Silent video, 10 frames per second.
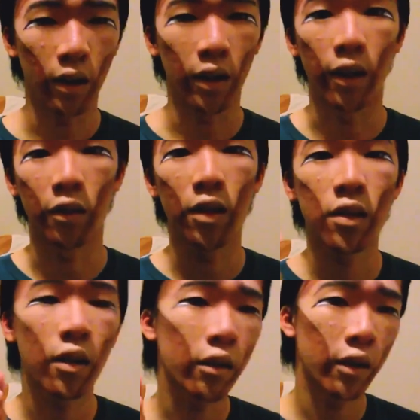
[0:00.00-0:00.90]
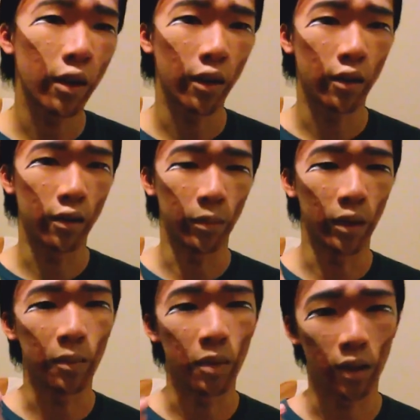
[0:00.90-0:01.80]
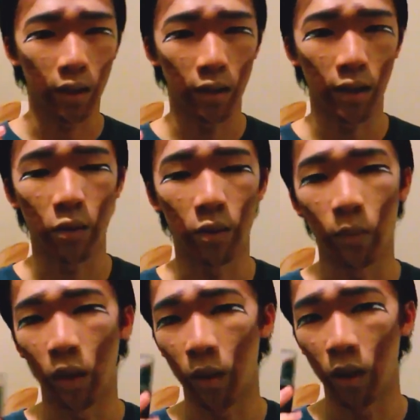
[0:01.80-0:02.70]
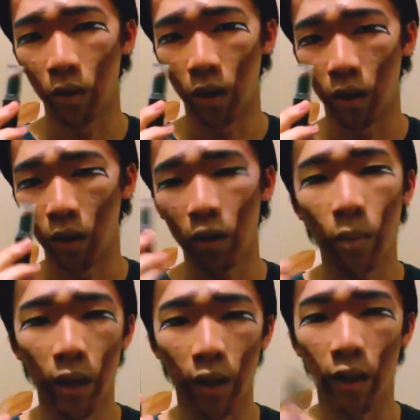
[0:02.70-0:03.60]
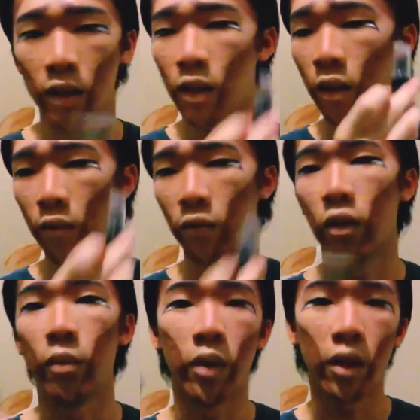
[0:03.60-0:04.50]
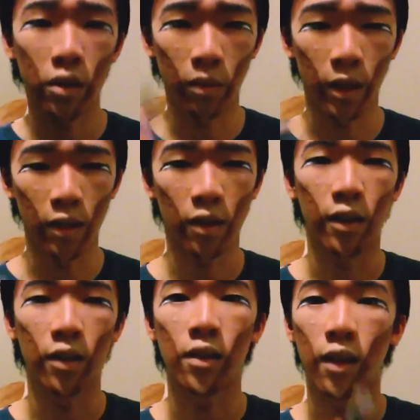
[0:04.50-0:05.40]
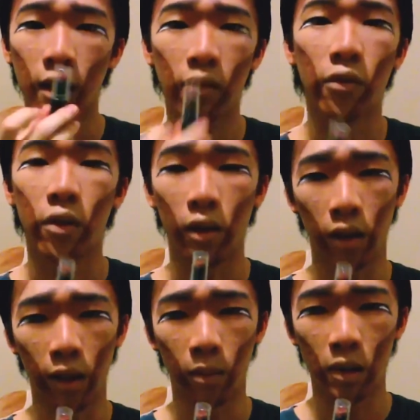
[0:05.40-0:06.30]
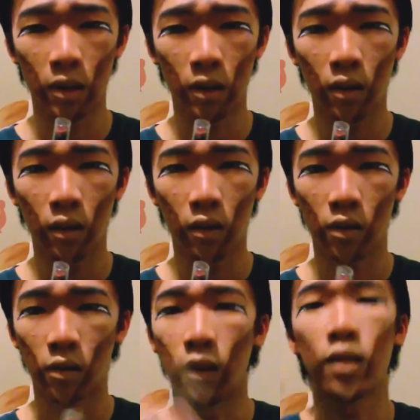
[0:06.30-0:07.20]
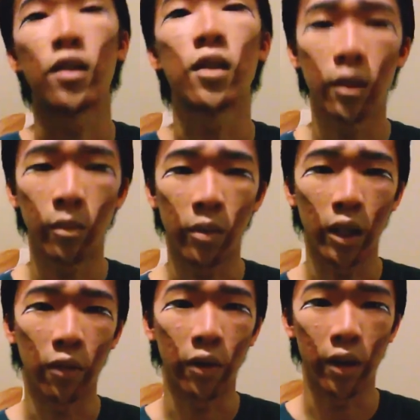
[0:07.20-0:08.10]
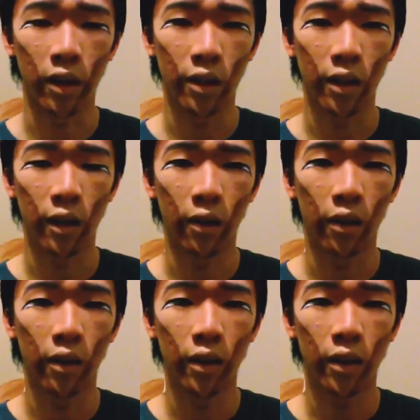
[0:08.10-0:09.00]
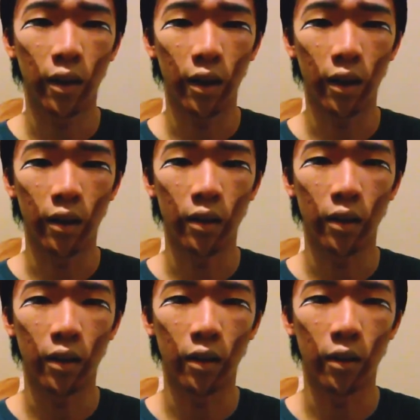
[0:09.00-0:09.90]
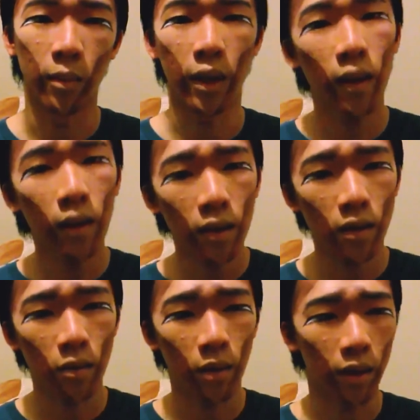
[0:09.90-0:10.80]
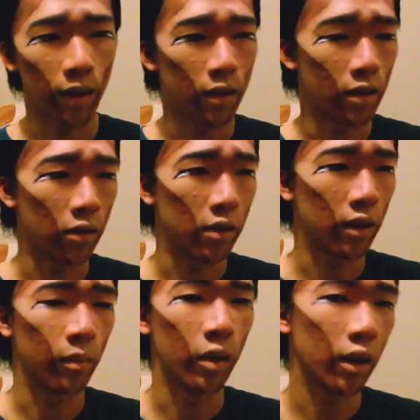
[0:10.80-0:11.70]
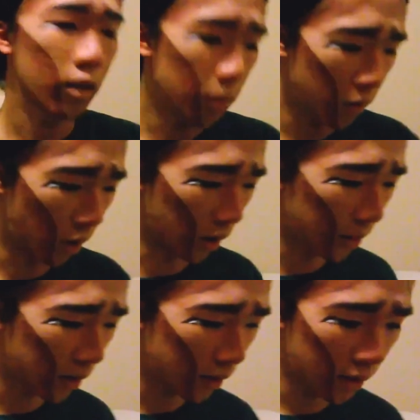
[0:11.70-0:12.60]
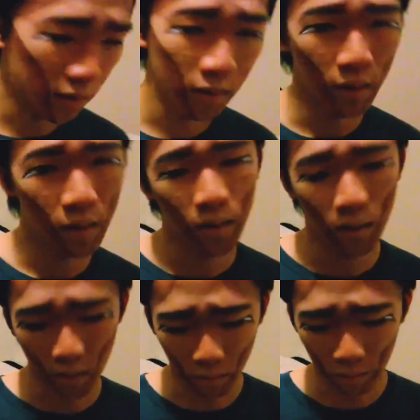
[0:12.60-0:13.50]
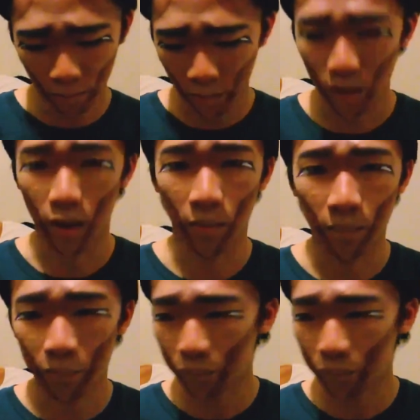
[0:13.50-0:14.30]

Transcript: And now this dark red lipstick is actually what I'm going to be doing under my eyes, for the blush on my cheeks, and for the lips. So that's just going to bring everything together. And I think this is where it gets interesting, but I could be wrong about that, so we'll see.